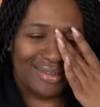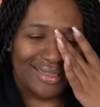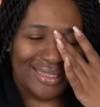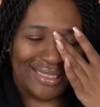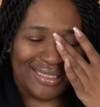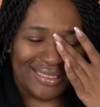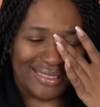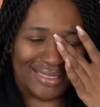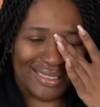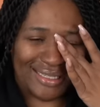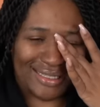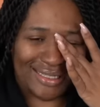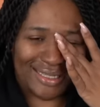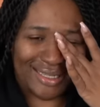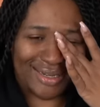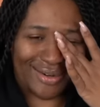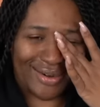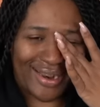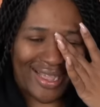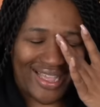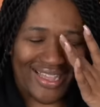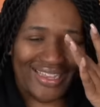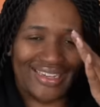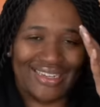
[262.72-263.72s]
He's kissing
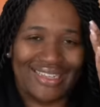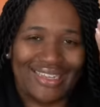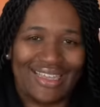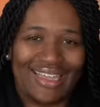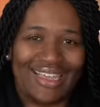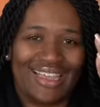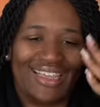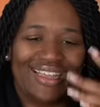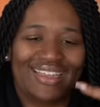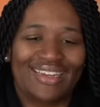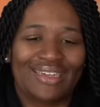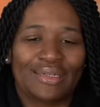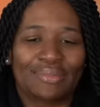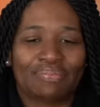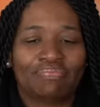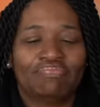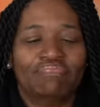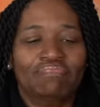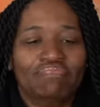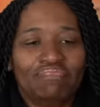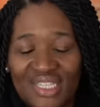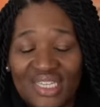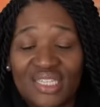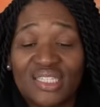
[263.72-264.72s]
her hand again.
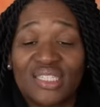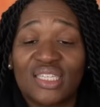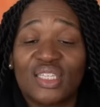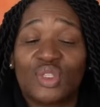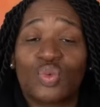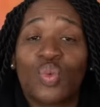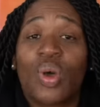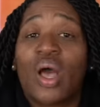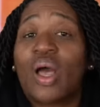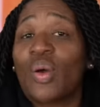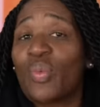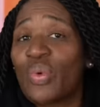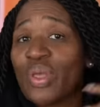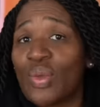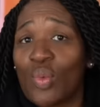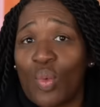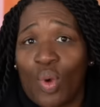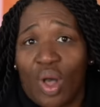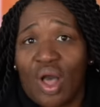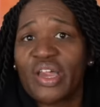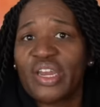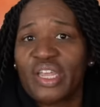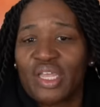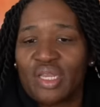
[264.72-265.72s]
This is what we
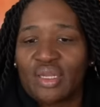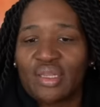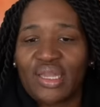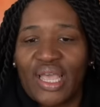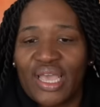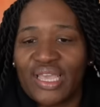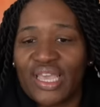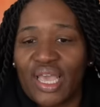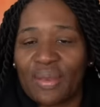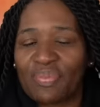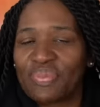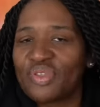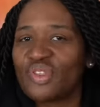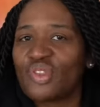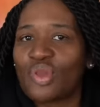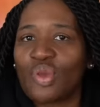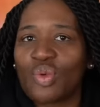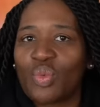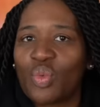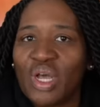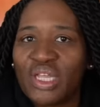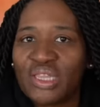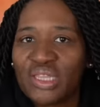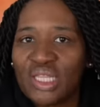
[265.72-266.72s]
wanted, like
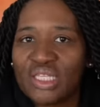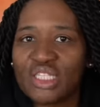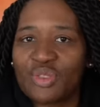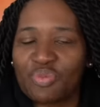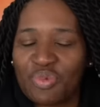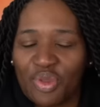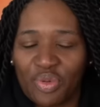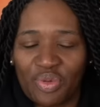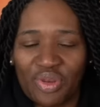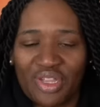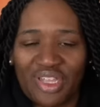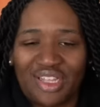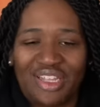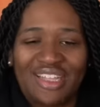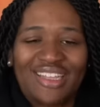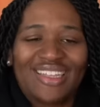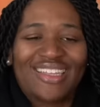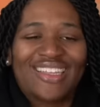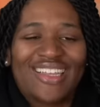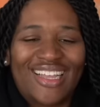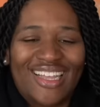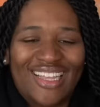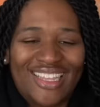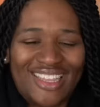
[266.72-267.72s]
episode one. Let's be real.
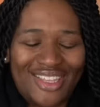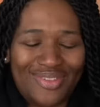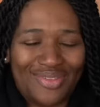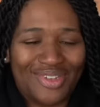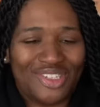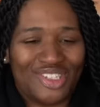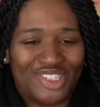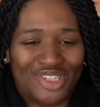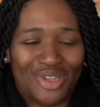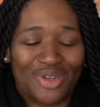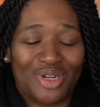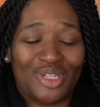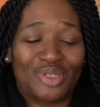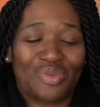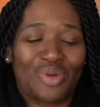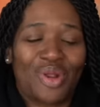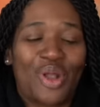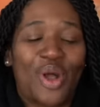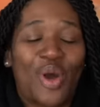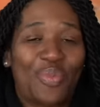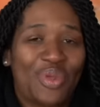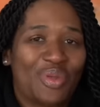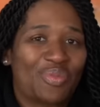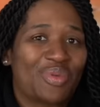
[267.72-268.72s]
The Rashoners
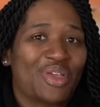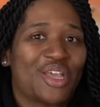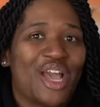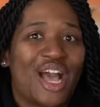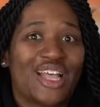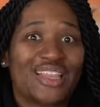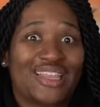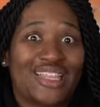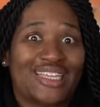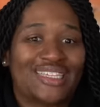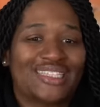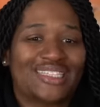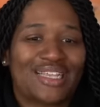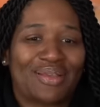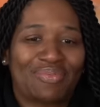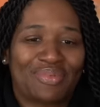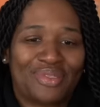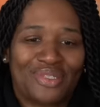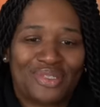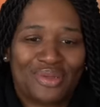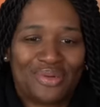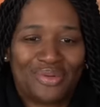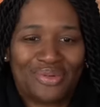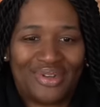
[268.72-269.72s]
were hoping we got this
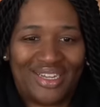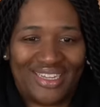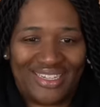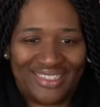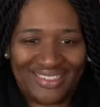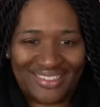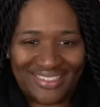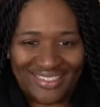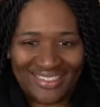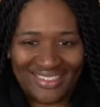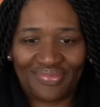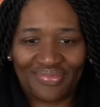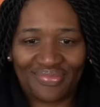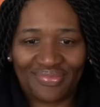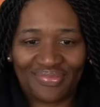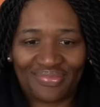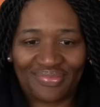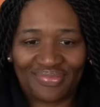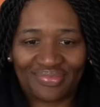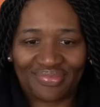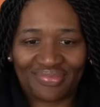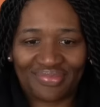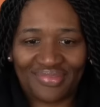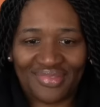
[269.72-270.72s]
episode one.
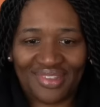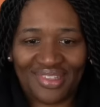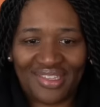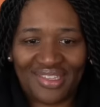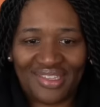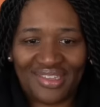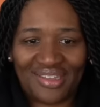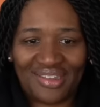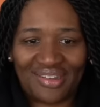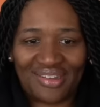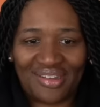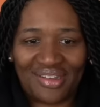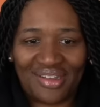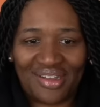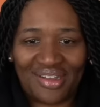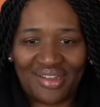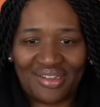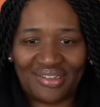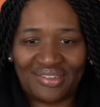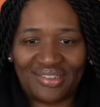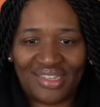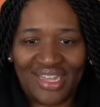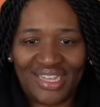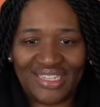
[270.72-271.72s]

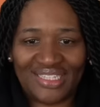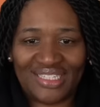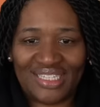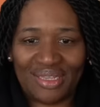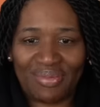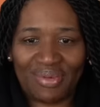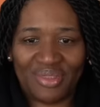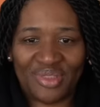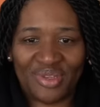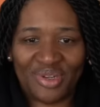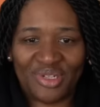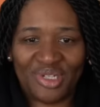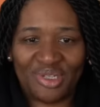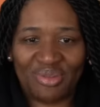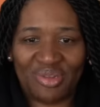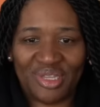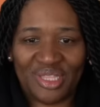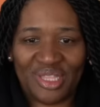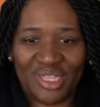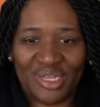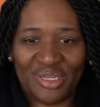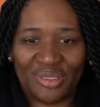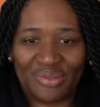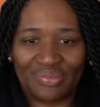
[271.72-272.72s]
Uh, I see what they're
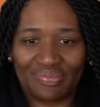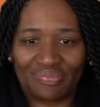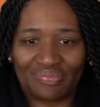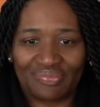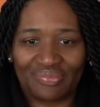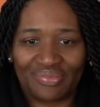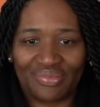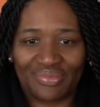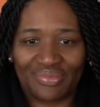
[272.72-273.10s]
doing though.